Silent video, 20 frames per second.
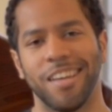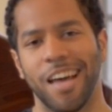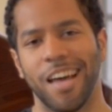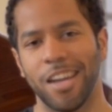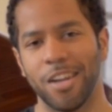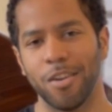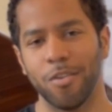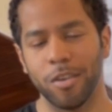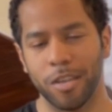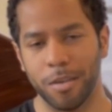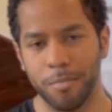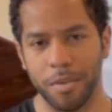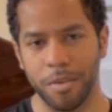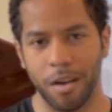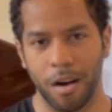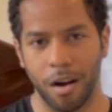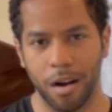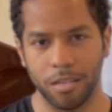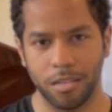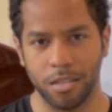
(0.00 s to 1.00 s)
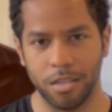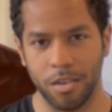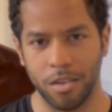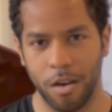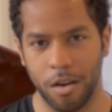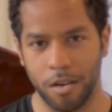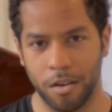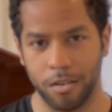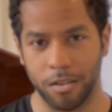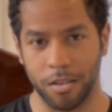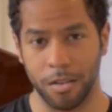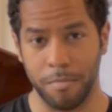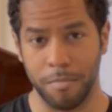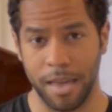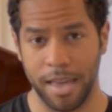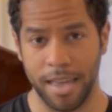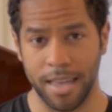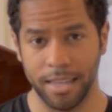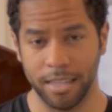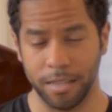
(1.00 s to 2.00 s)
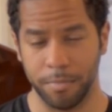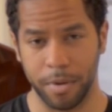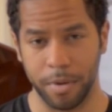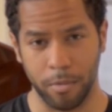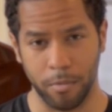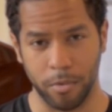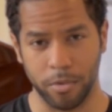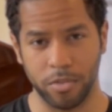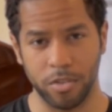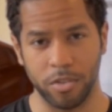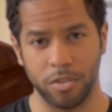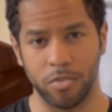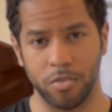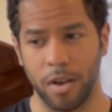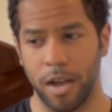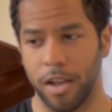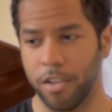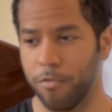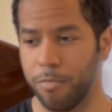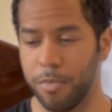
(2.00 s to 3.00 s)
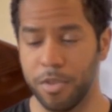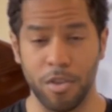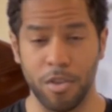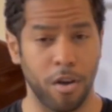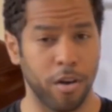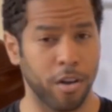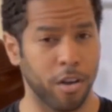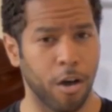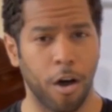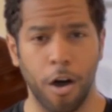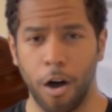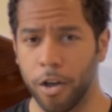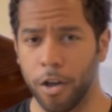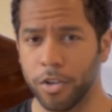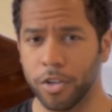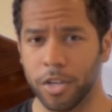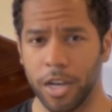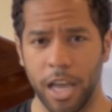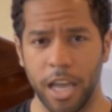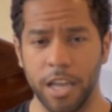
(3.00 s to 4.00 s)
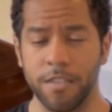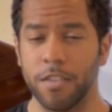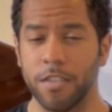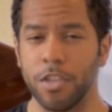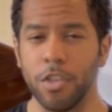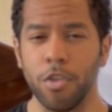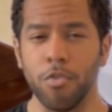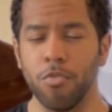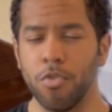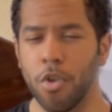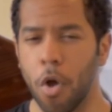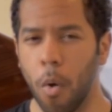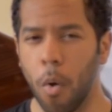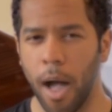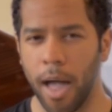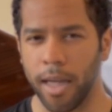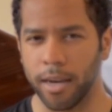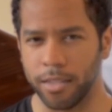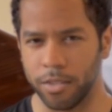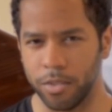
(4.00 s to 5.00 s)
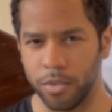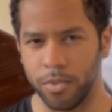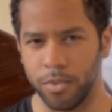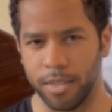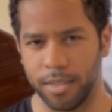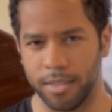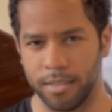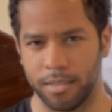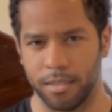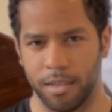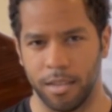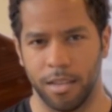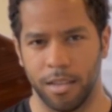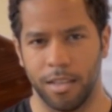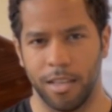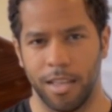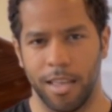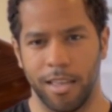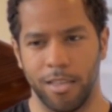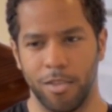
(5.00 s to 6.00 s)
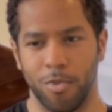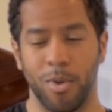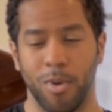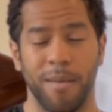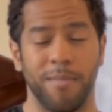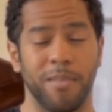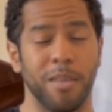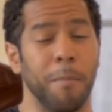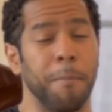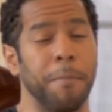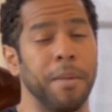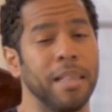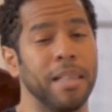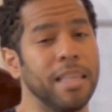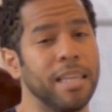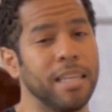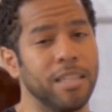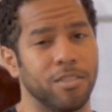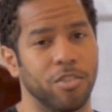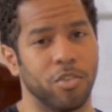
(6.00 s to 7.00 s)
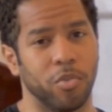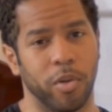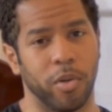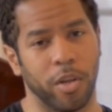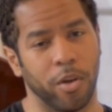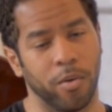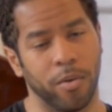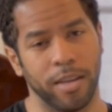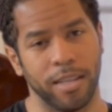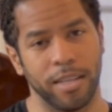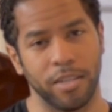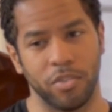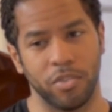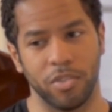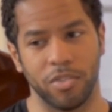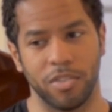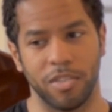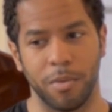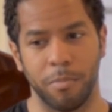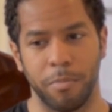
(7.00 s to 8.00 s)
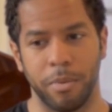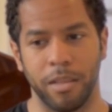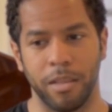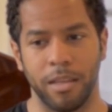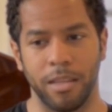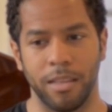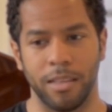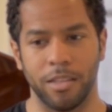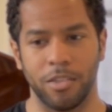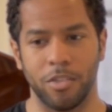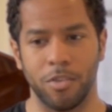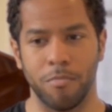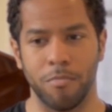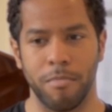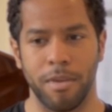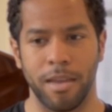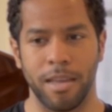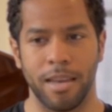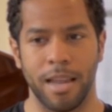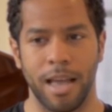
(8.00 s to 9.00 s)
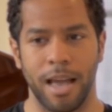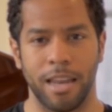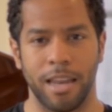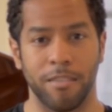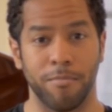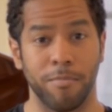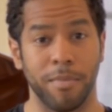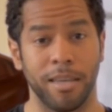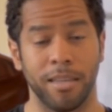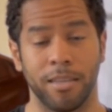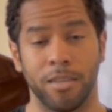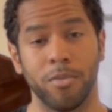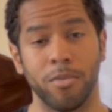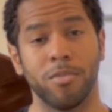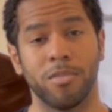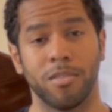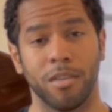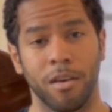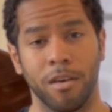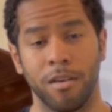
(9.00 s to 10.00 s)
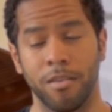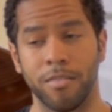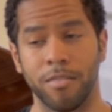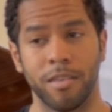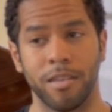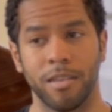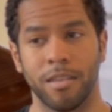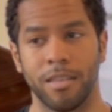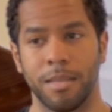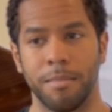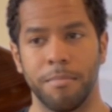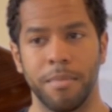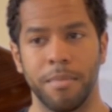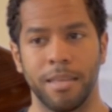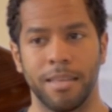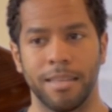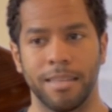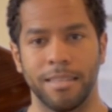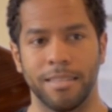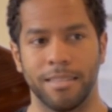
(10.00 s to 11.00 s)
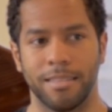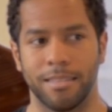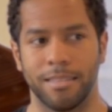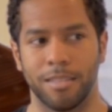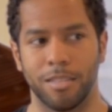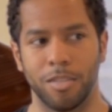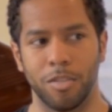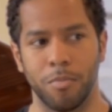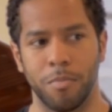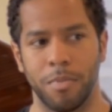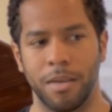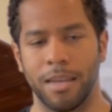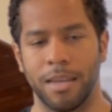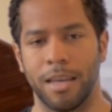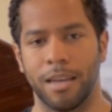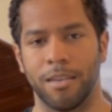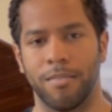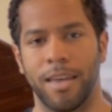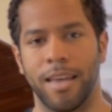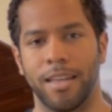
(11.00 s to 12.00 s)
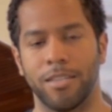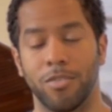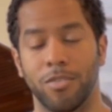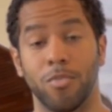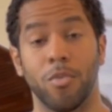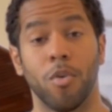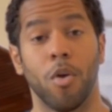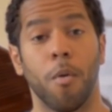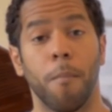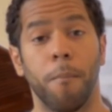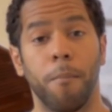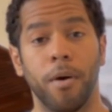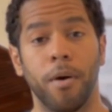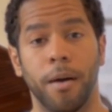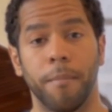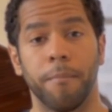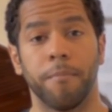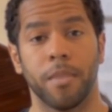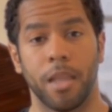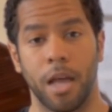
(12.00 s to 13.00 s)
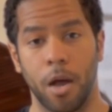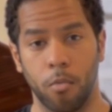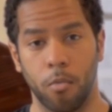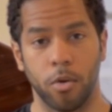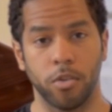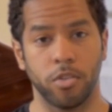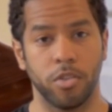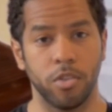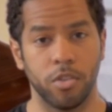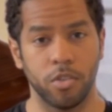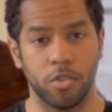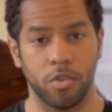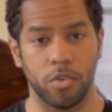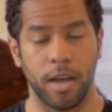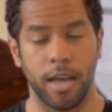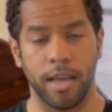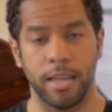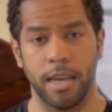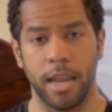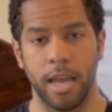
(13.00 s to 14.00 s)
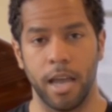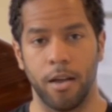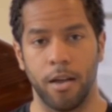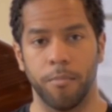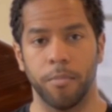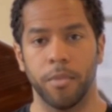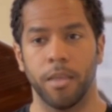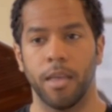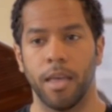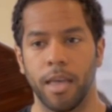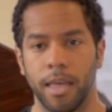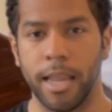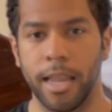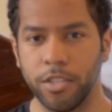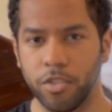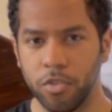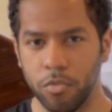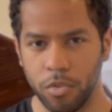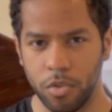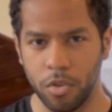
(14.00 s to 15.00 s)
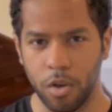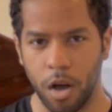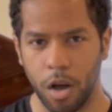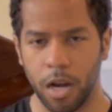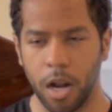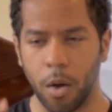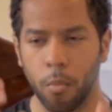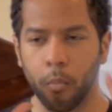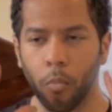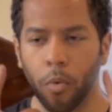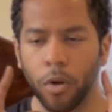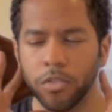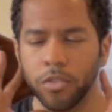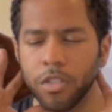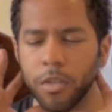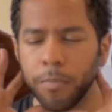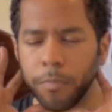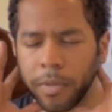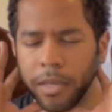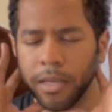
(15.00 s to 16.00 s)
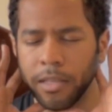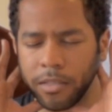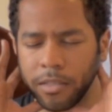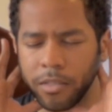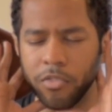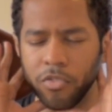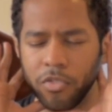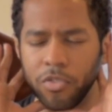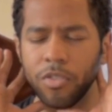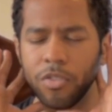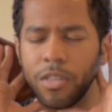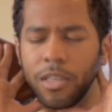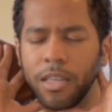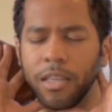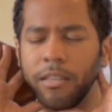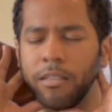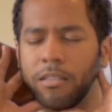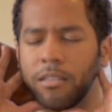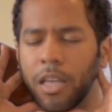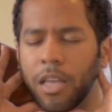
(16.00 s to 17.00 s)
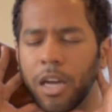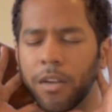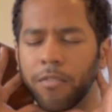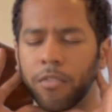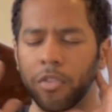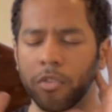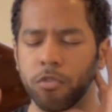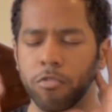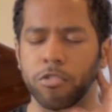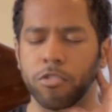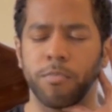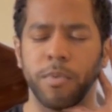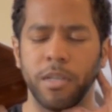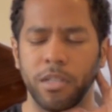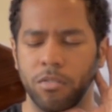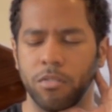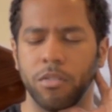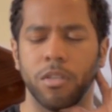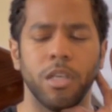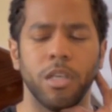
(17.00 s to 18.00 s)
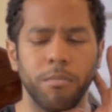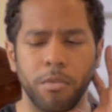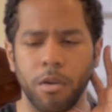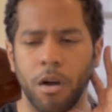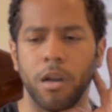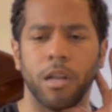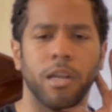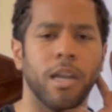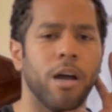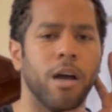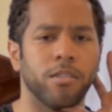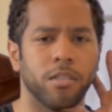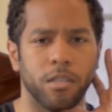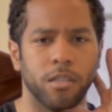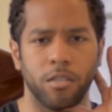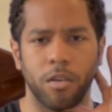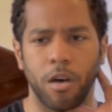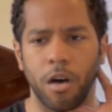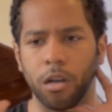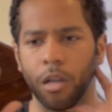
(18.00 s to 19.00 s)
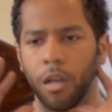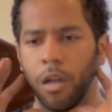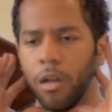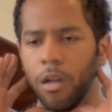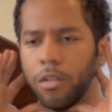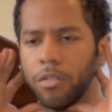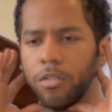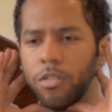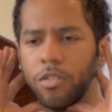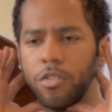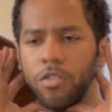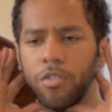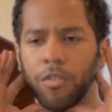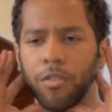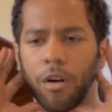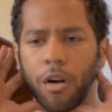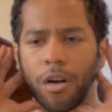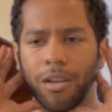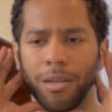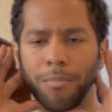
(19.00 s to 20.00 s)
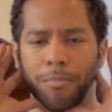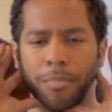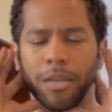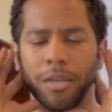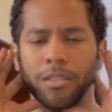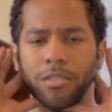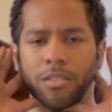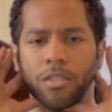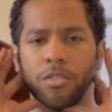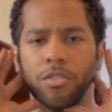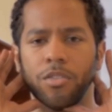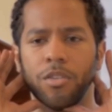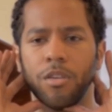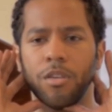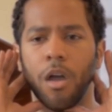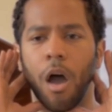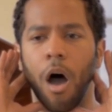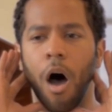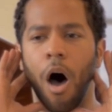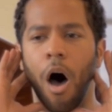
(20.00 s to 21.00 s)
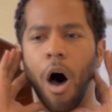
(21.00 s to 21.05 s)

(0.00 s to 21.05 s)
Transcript: I know it can be hard to yawn on command, but I want you to try. You've been yawning all your life. You know how to do this. And you have the ability to trigger it. It's just an ability that you may not have made use of because you may not have had to. But I want you to try it now. And as you yawn, I want you to pay attention to the inside of your throat space. You can keep yawning now as I talk. Just yawn and pay attention to